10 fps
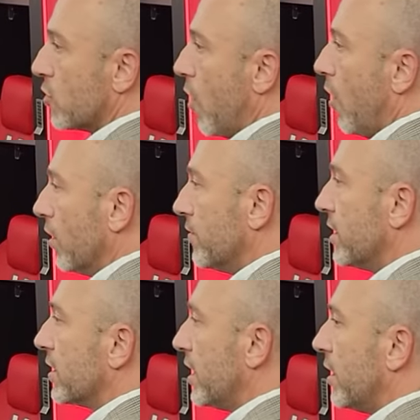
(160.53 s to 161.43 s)
So all of
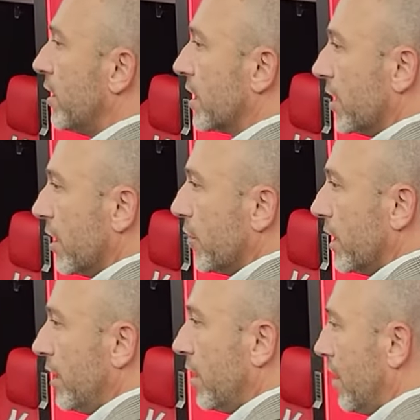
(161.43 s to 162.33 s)
their gear can go
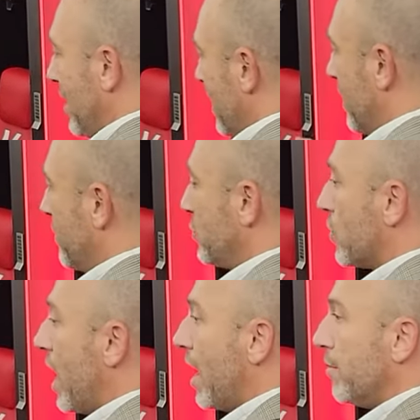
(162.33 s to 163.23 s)
in here and be
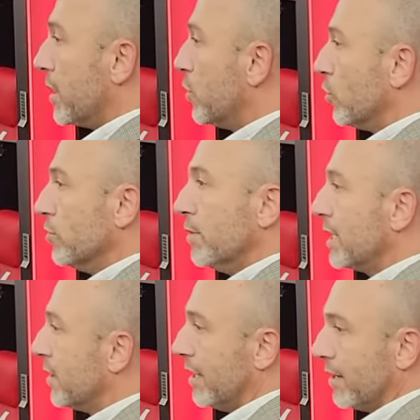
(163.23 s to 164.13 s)
dried, be cooled, and
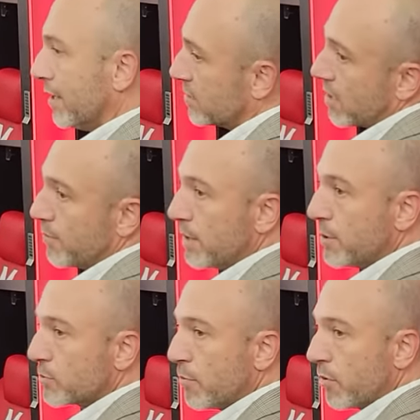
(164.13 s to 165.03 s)
be clean. That's going to be
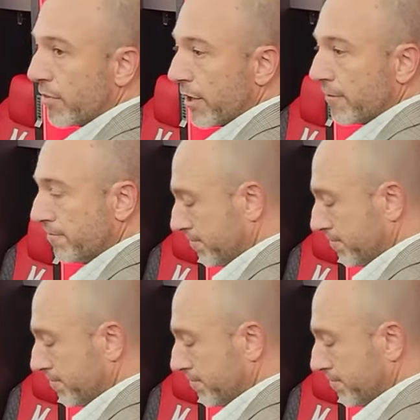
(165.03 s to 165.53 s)
the most important thing